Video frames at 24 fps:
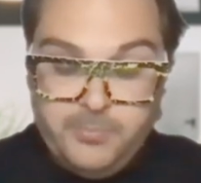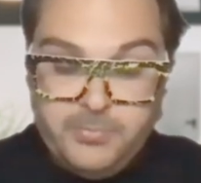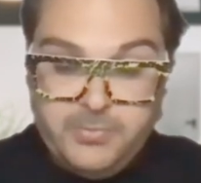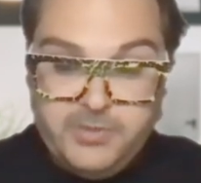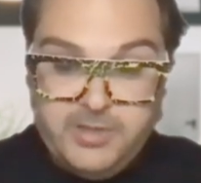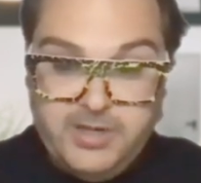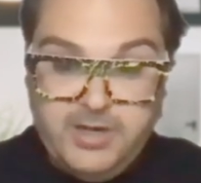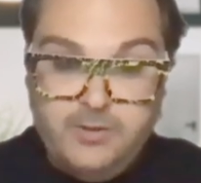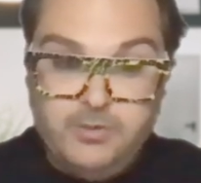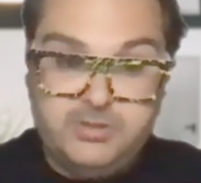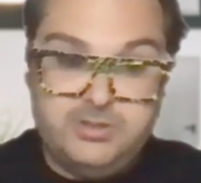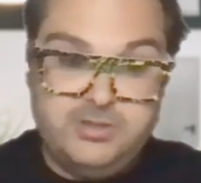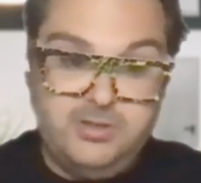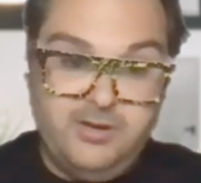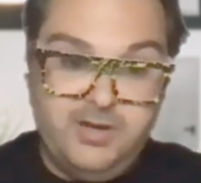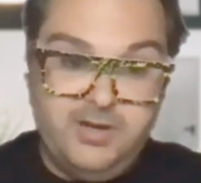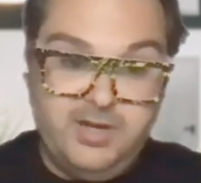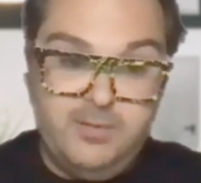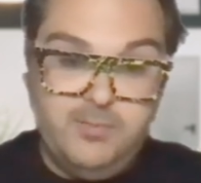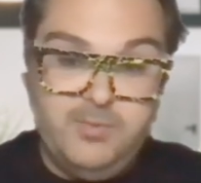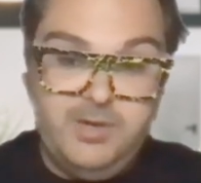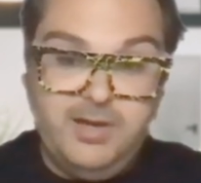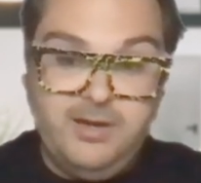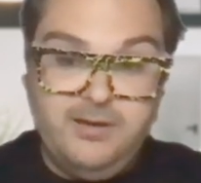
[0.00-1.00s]
that I was
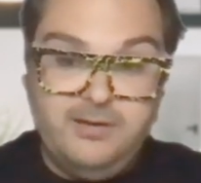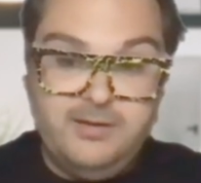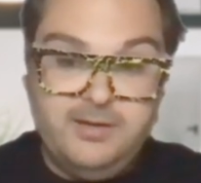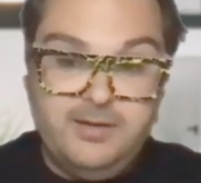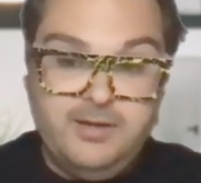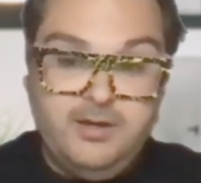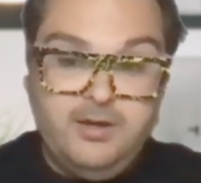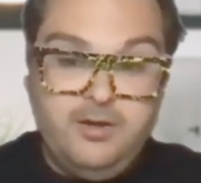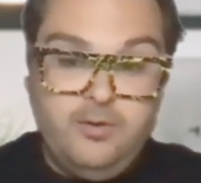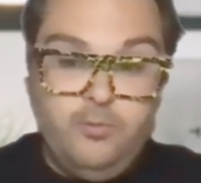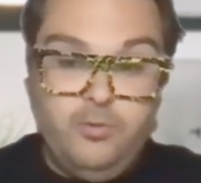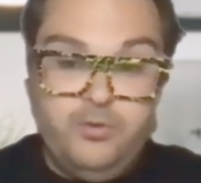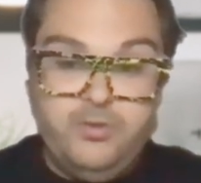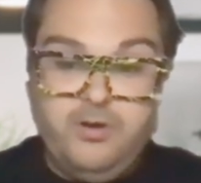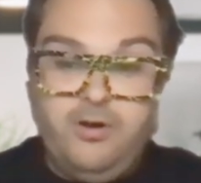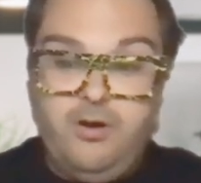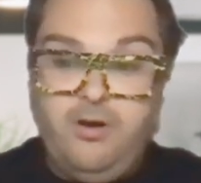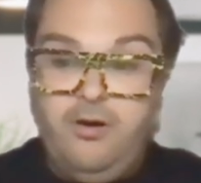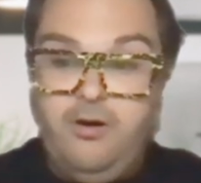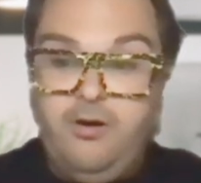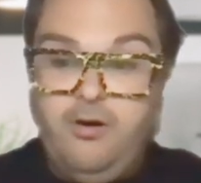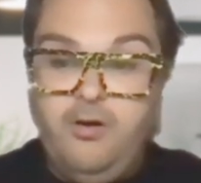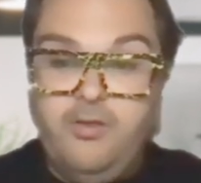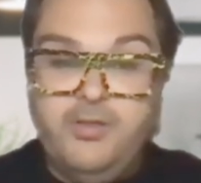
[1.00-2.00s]
talking about with
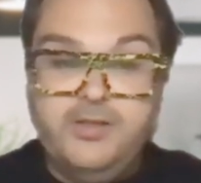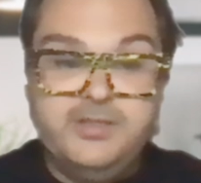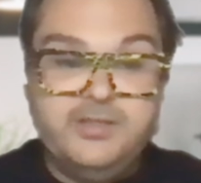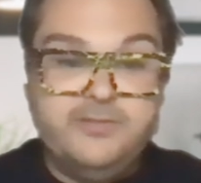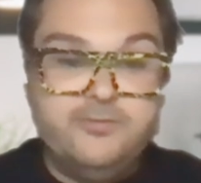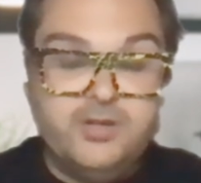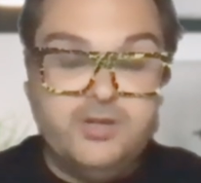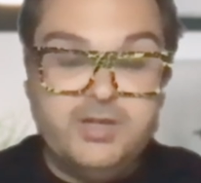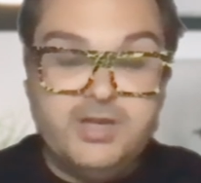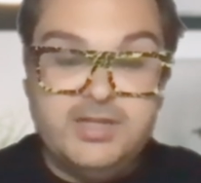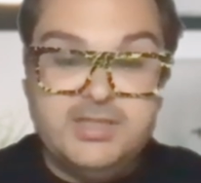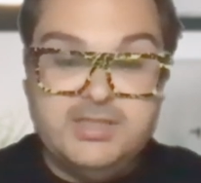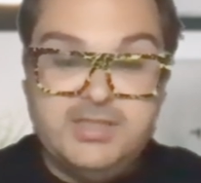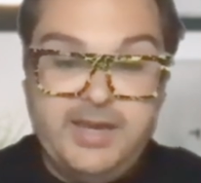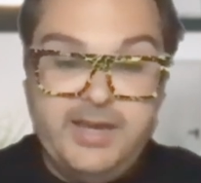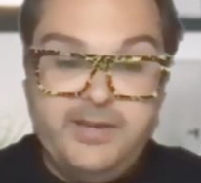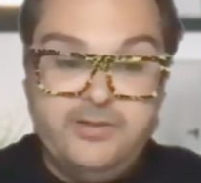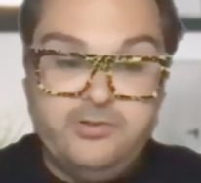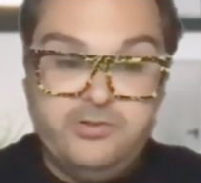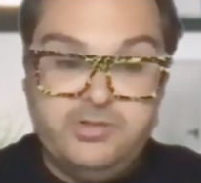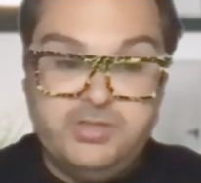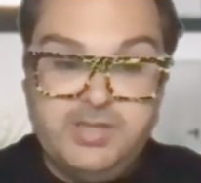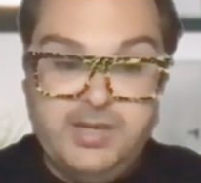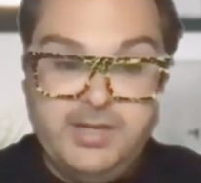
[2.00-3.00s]
all the different
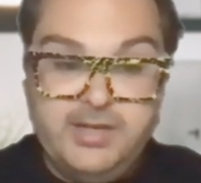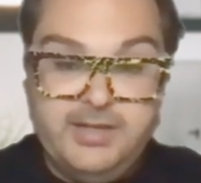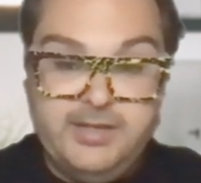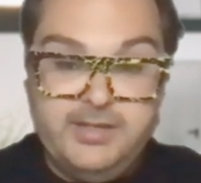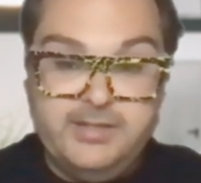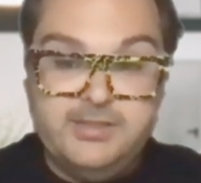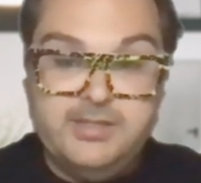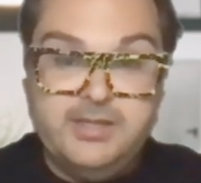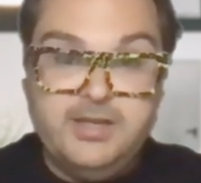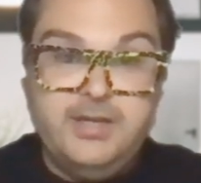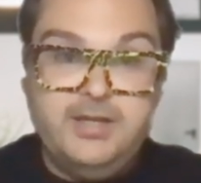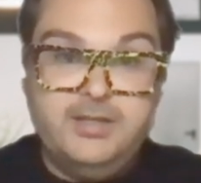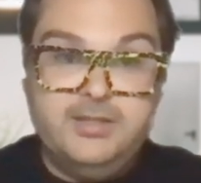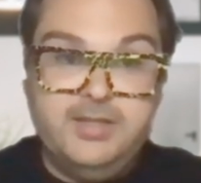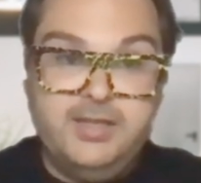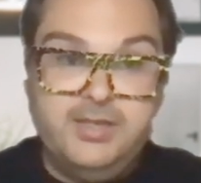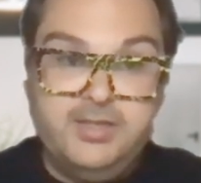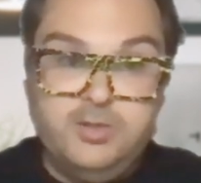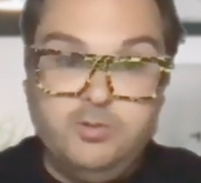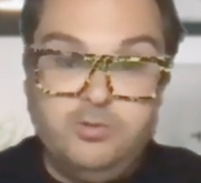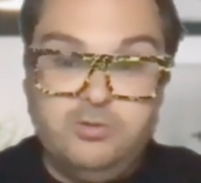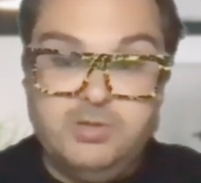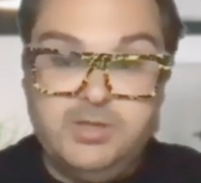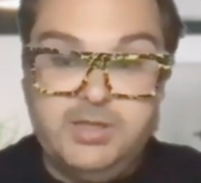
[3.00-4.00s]
container settings that
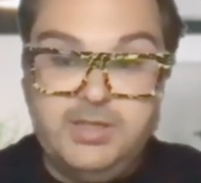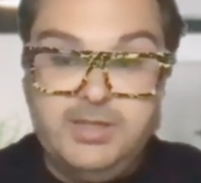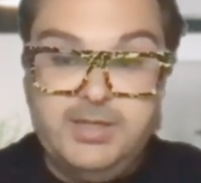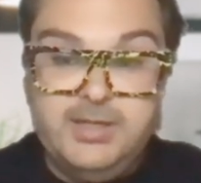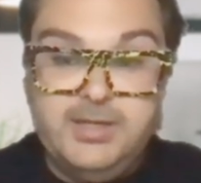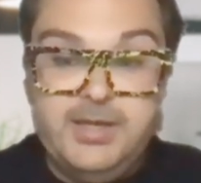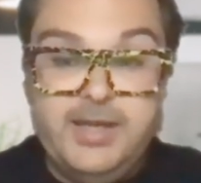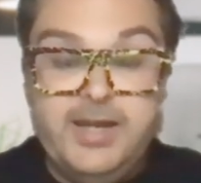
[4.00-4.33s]
you will need.